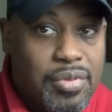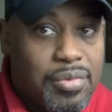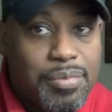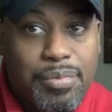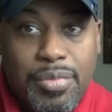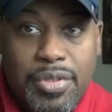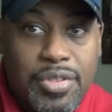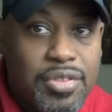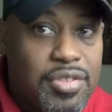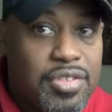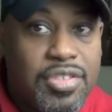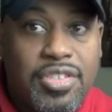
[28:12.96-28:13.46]

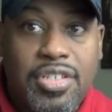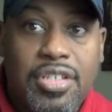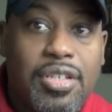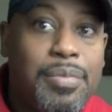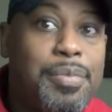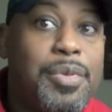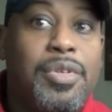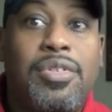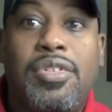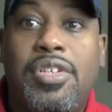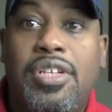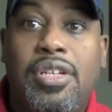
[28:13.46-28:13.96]
putting shit
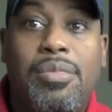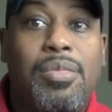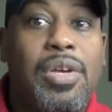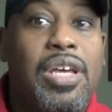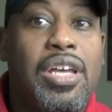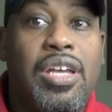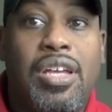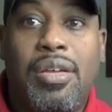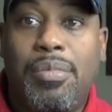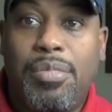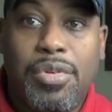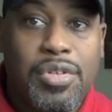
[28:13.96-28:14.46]
up on
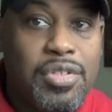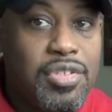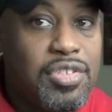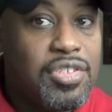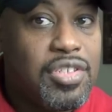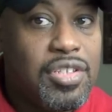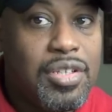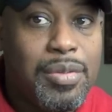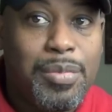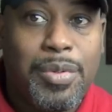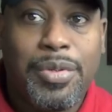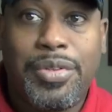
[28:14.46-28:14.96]
eBay, putting
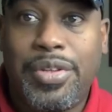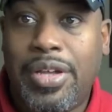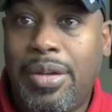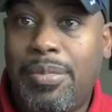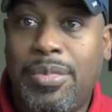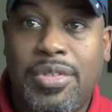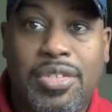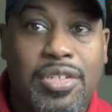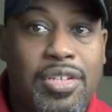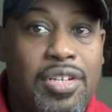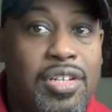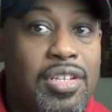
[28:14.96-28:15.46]
shit up on
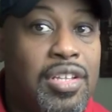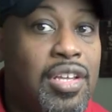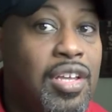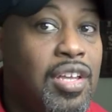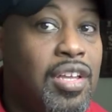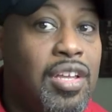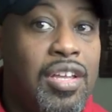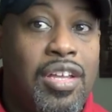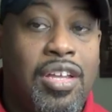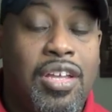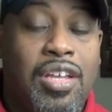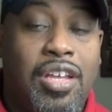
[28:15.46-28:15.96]
Amazon,
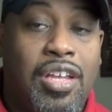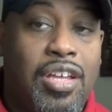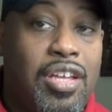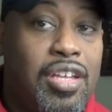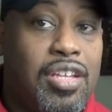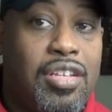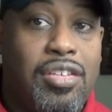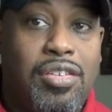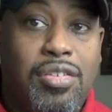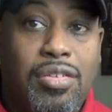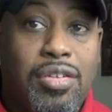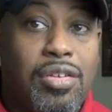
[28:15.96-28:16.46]

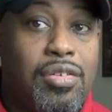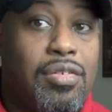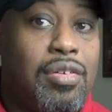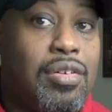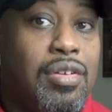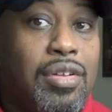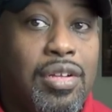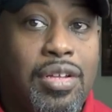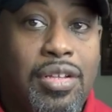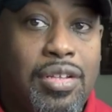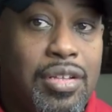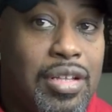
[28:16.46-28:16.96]
and you know,
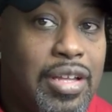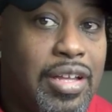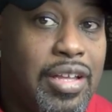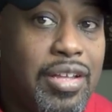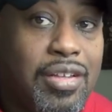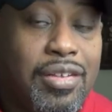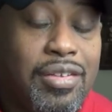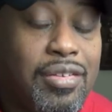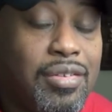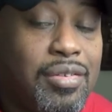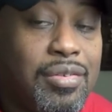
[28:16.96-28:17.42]
like,